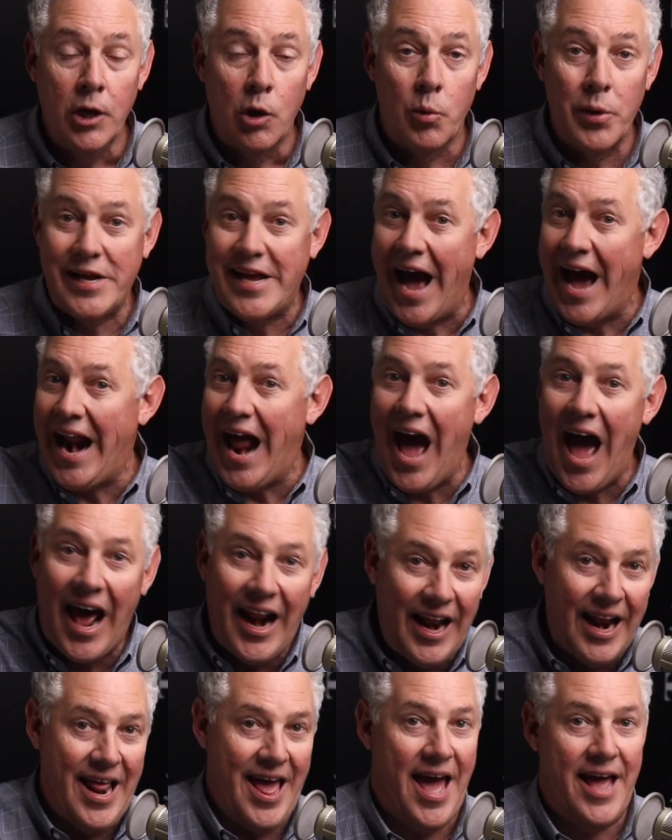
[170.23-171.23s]
We got
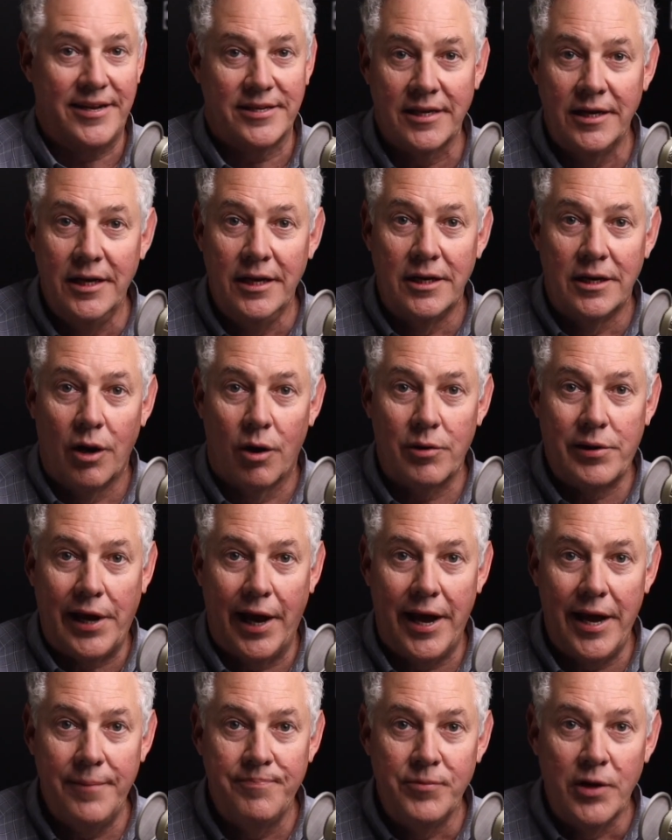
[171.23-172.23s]
out of that,
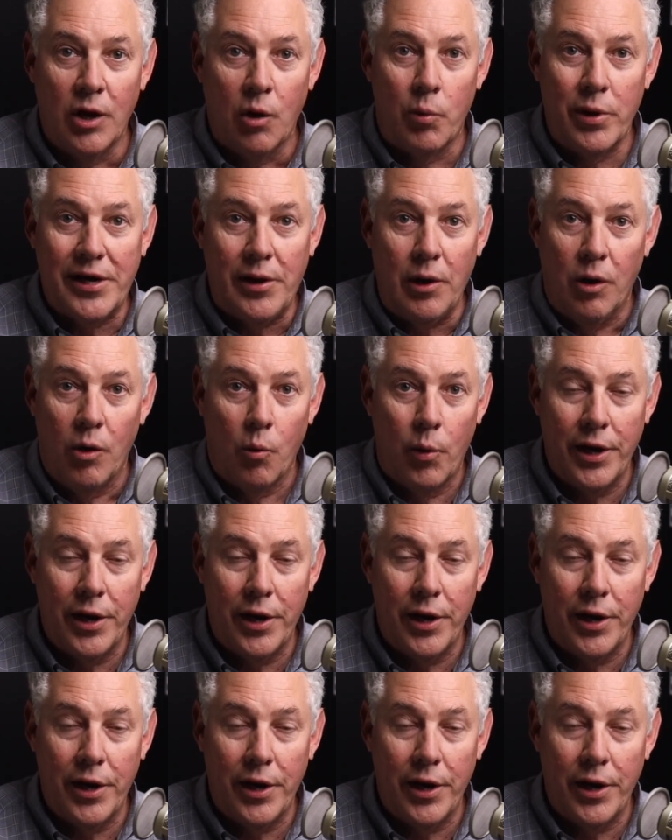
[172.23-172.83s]
okay? We